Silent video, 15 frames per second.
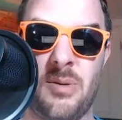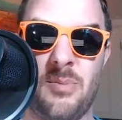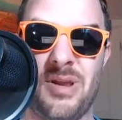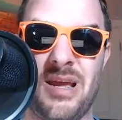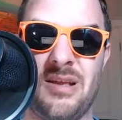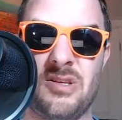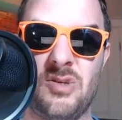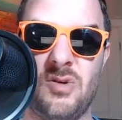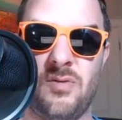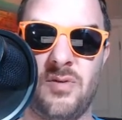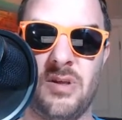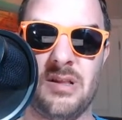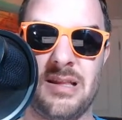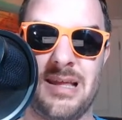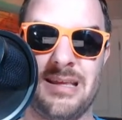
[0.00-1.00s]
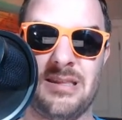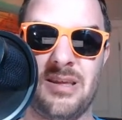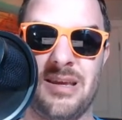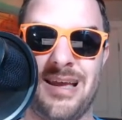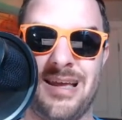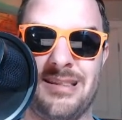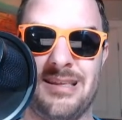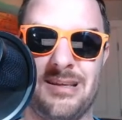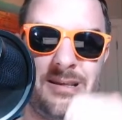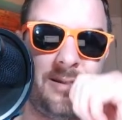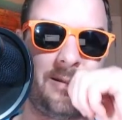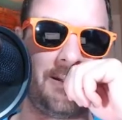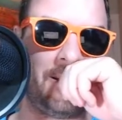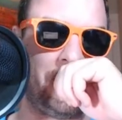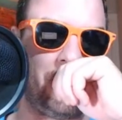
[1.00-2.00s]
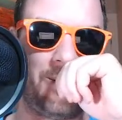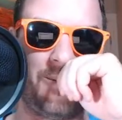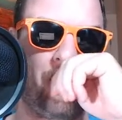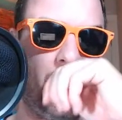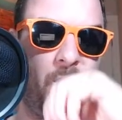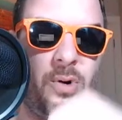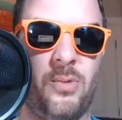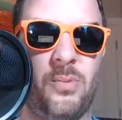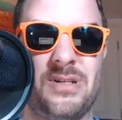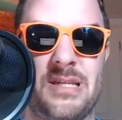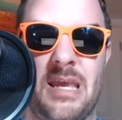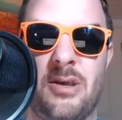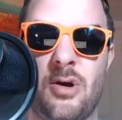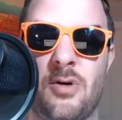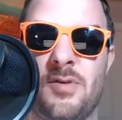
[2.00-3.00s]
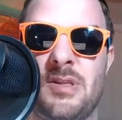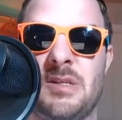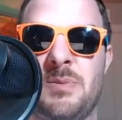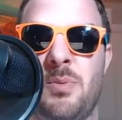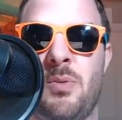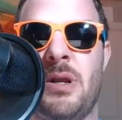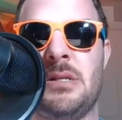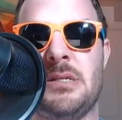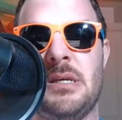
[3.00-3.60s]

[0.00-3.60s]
But I do feel like the board would take over at this point.